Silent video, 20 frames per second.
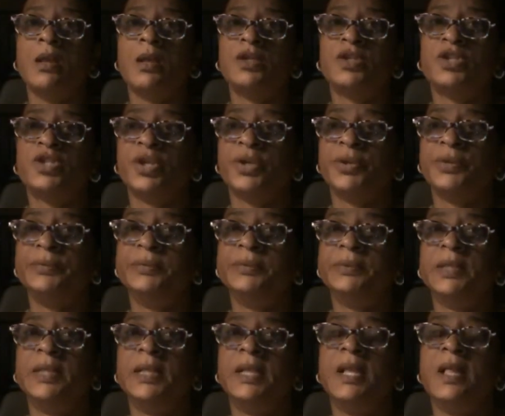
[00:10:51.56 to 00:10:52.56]
So
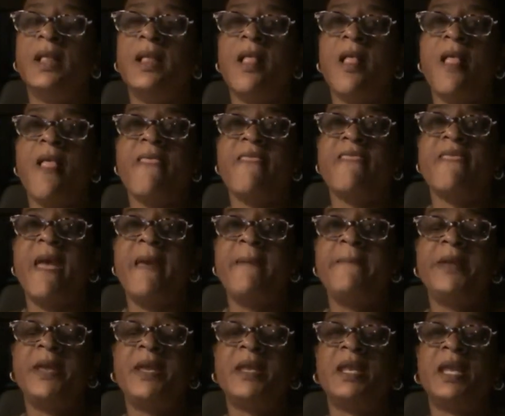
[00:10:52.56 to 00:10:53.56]

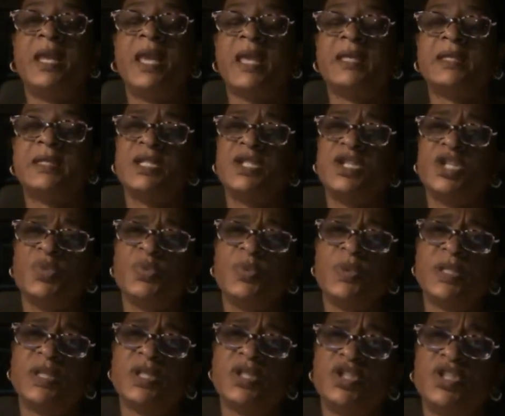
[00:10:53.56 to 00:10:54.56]
that being the case, I just
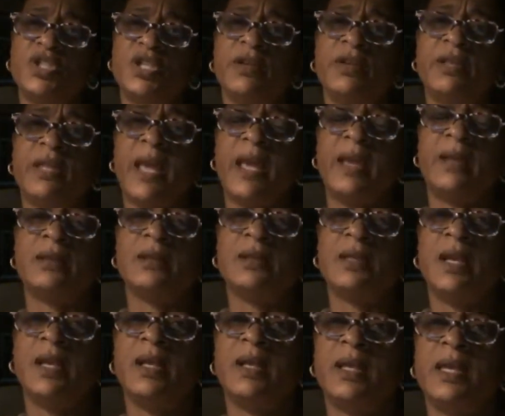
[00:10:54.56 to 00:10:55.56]
wanted to share that.
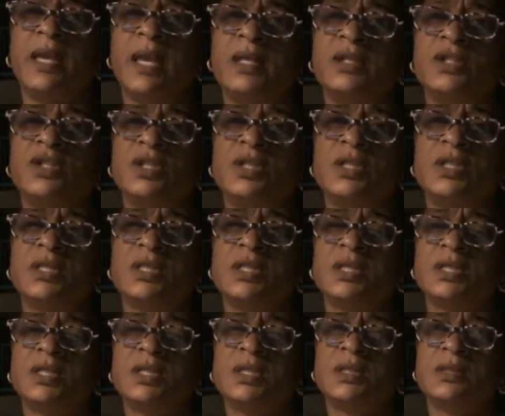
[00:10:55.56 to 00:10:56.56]
And again,
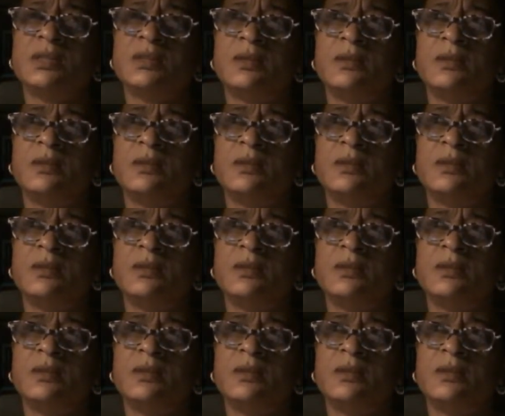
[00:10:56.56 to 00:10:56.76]
just